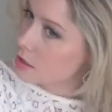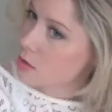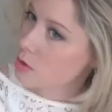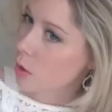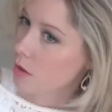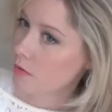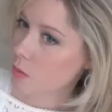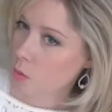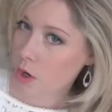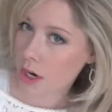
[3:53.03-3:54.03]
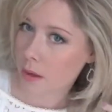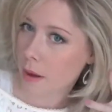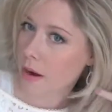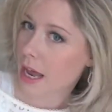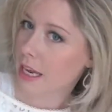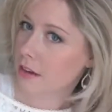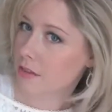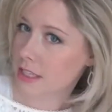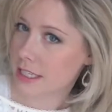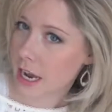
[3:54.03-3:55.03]
So don't even worry about any
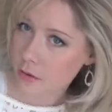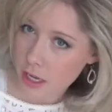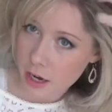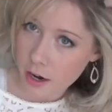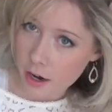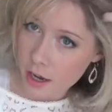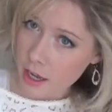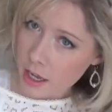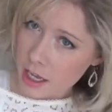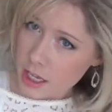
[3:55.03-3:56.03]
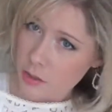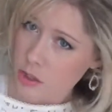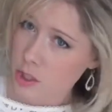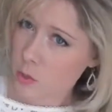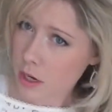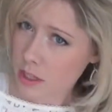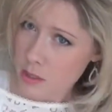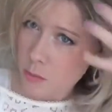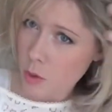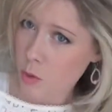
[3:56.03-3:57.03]
of this down here. You just want it
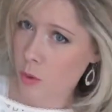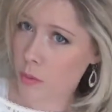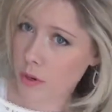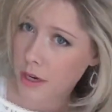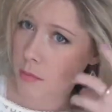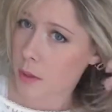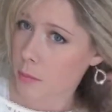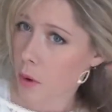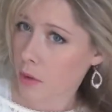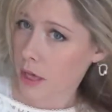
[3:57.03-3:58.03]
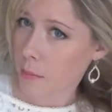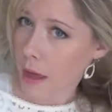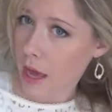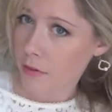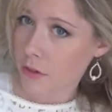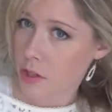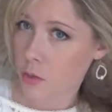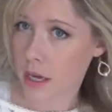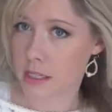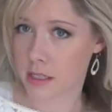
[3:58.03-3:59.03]
smooth where we're going to be pulling it back for the
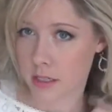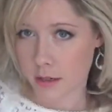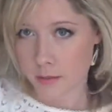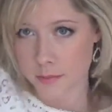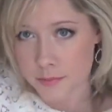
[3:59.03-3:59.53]
twist.